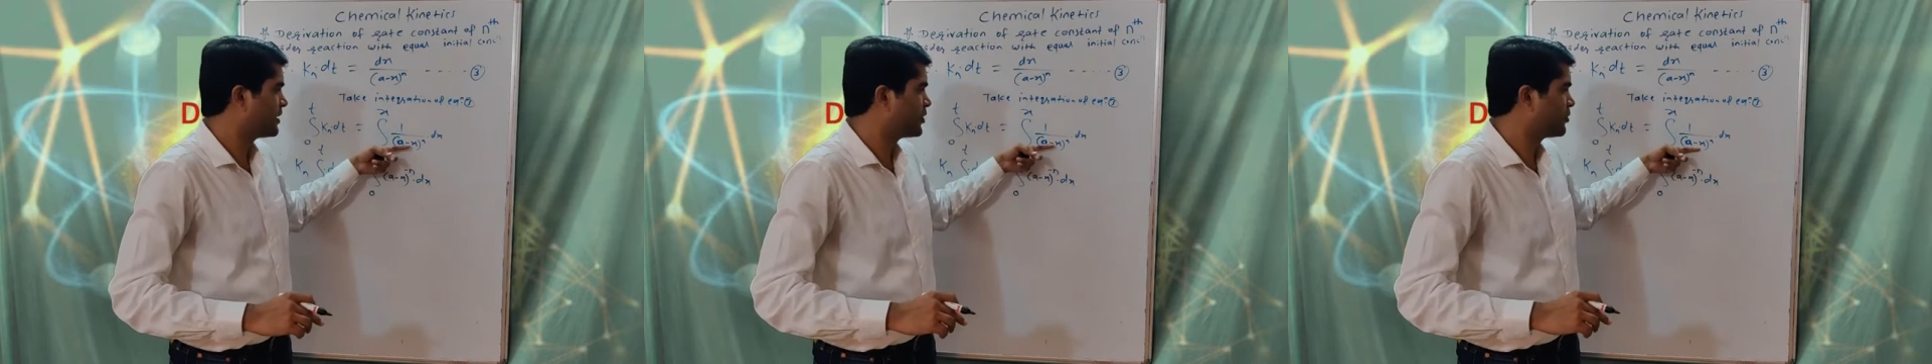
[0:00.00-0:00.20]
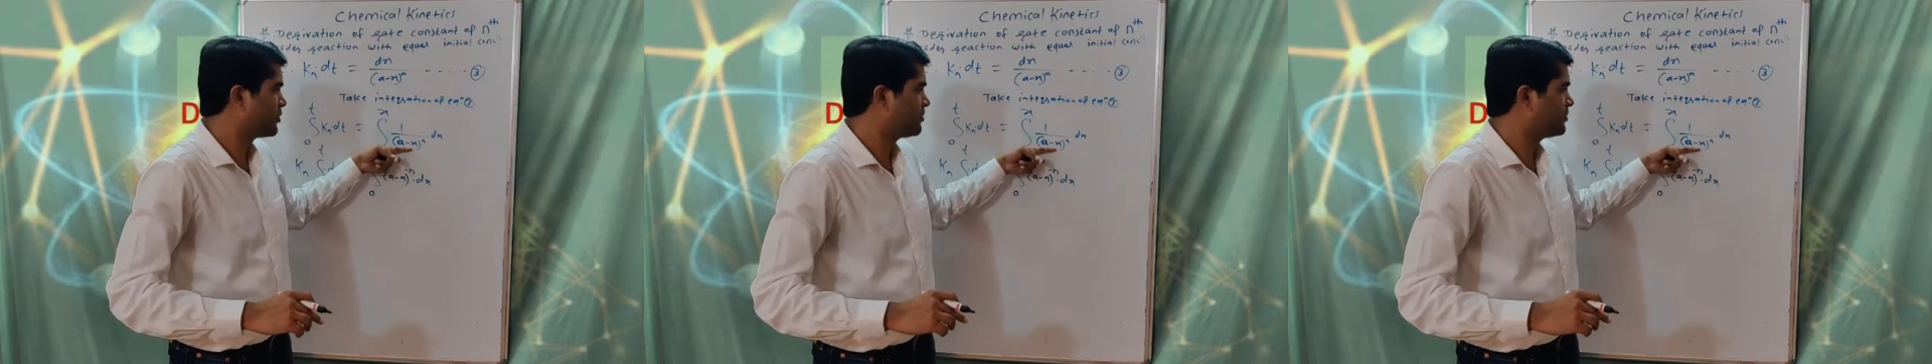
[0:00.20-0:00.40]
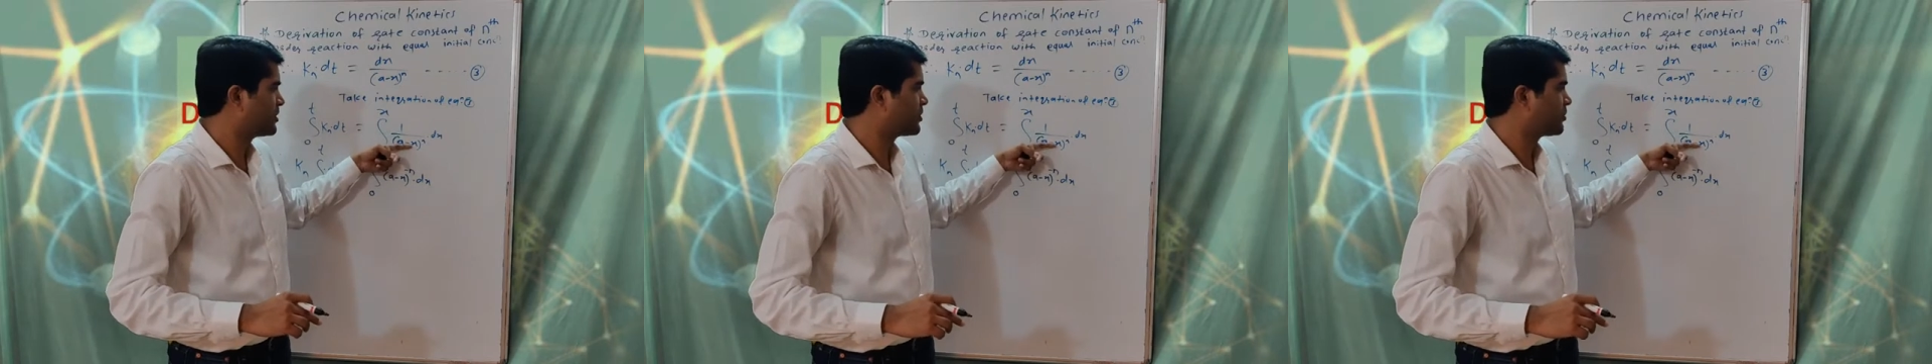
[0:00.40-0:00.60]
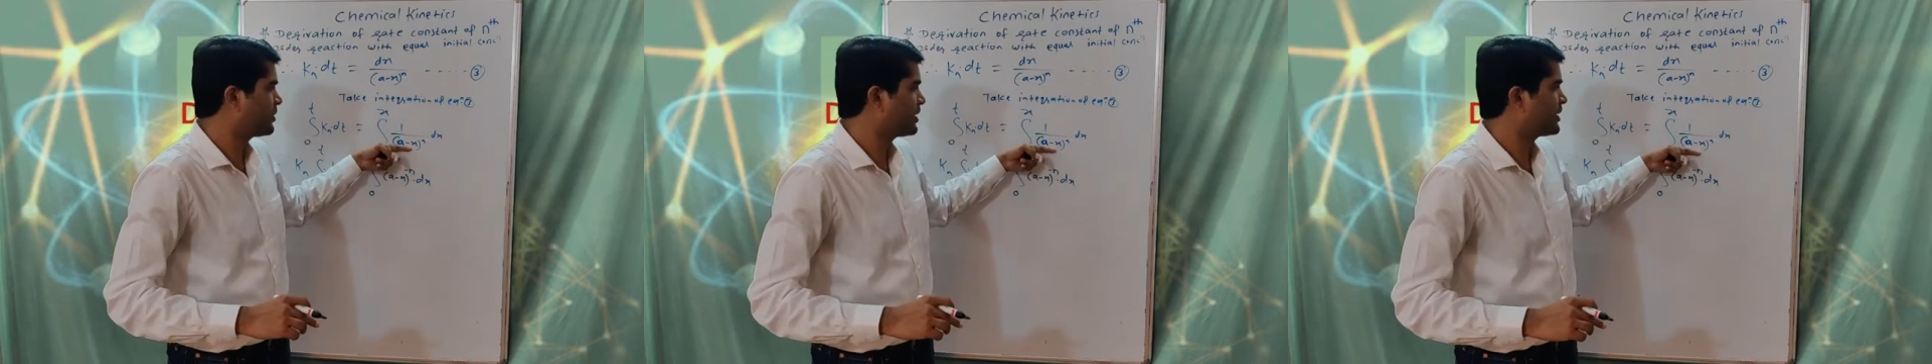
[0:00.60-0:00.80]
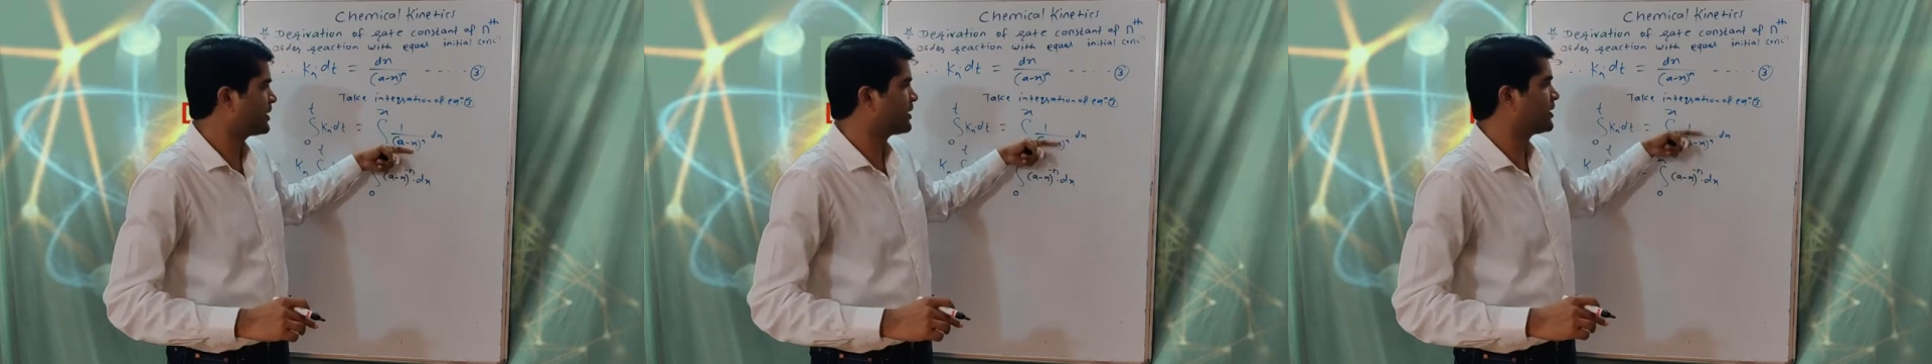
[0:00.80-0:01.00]
denominator we
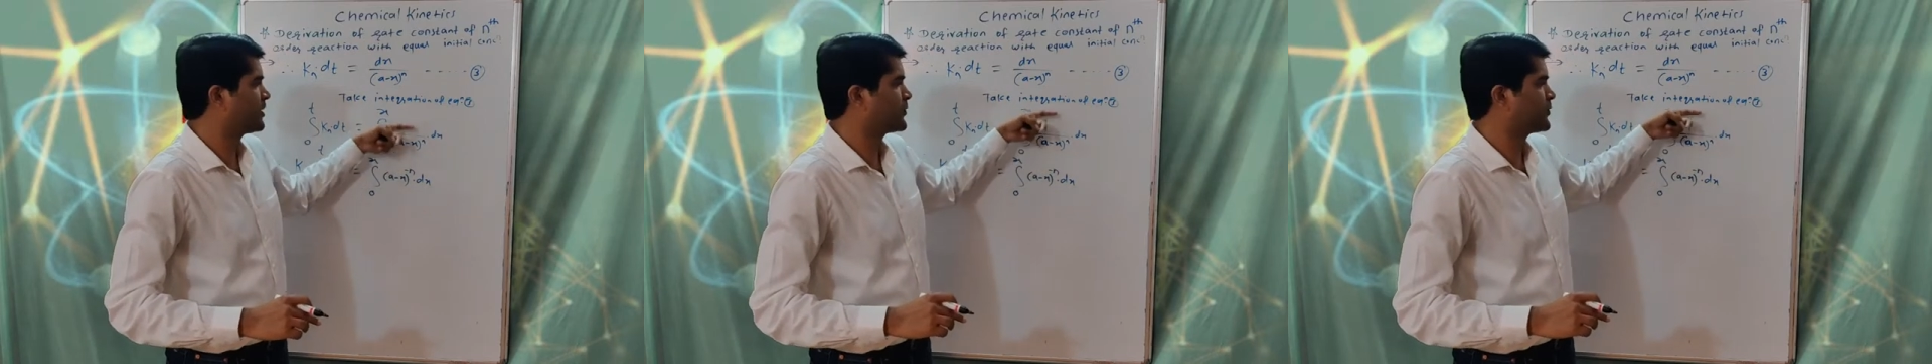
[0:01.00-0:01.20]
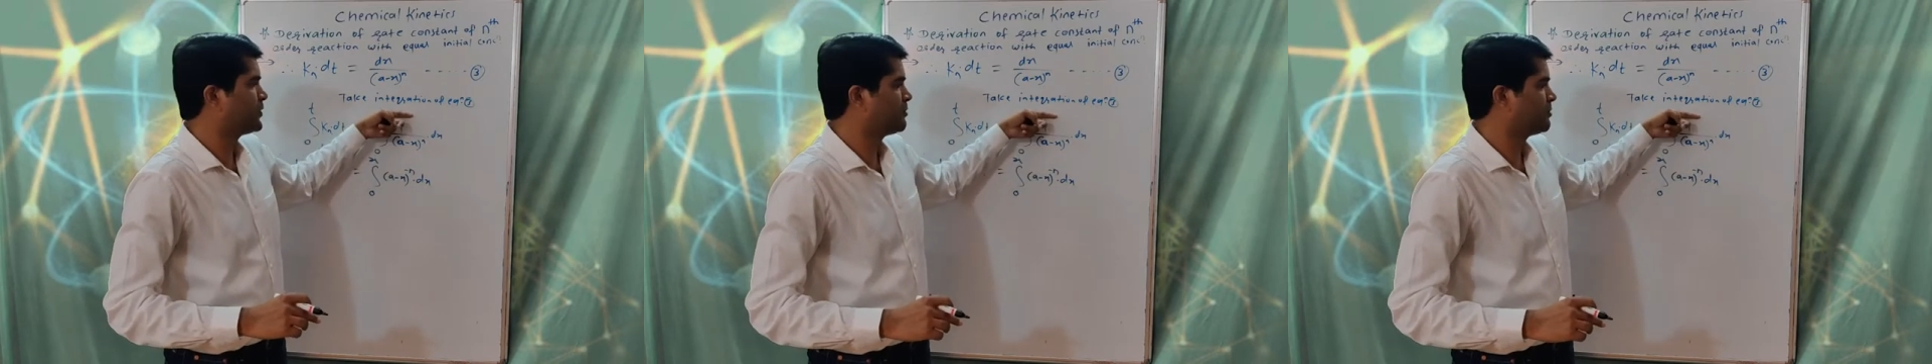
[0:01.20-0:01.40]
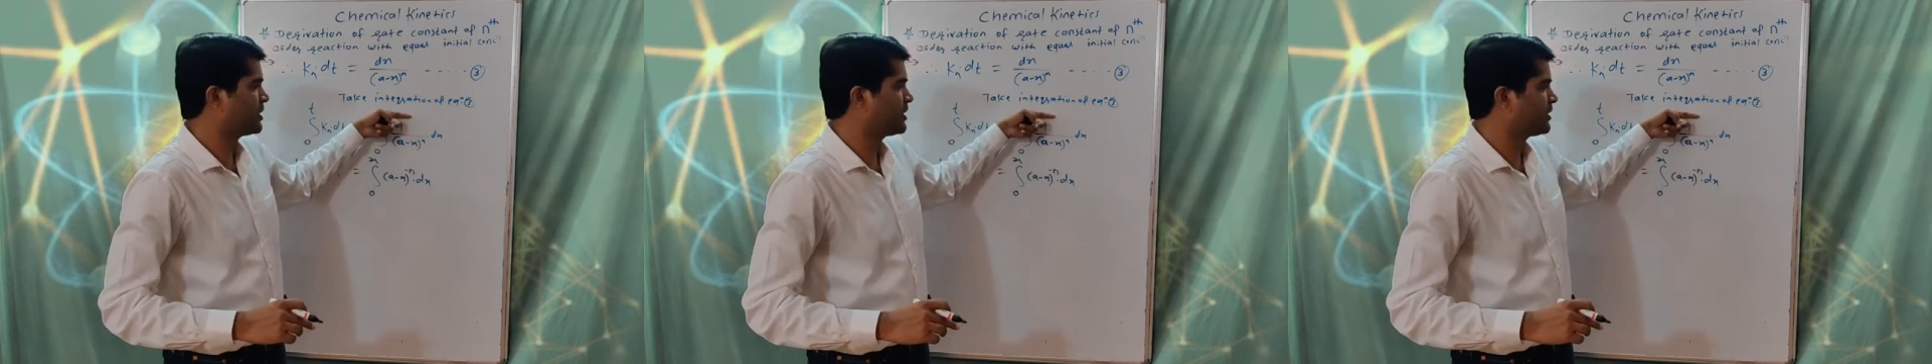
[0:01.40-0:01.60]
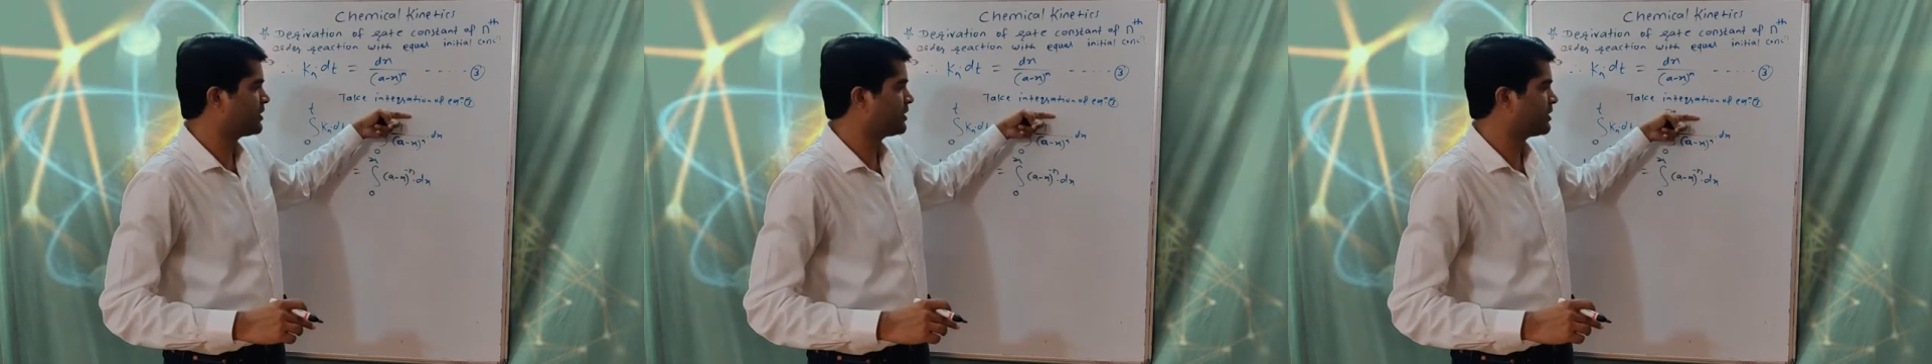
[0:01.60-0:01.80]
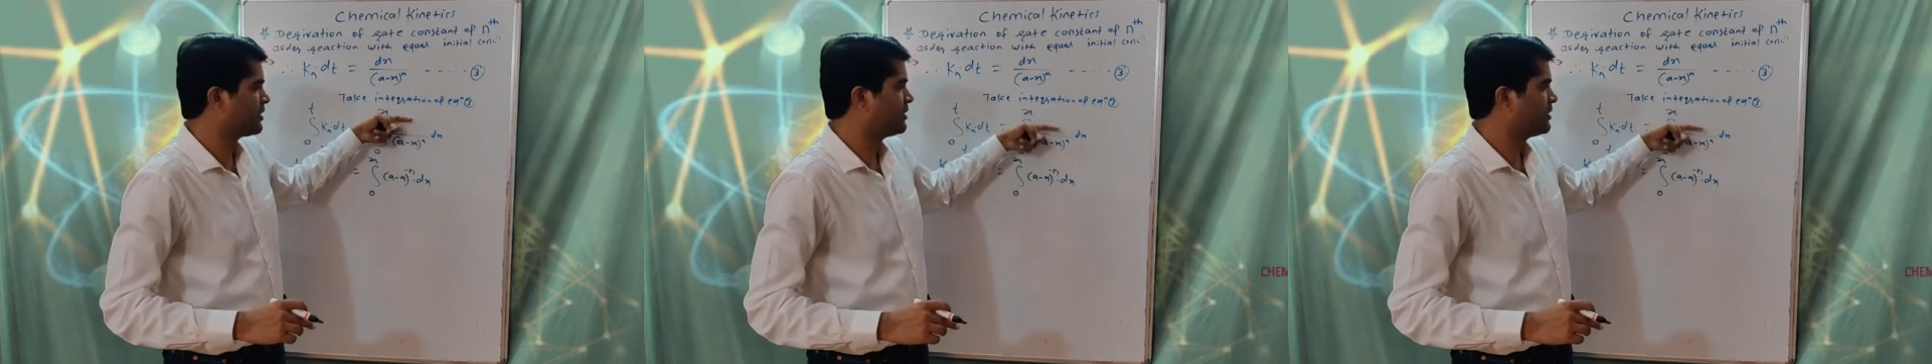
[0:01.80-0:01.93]
are taking to numerator,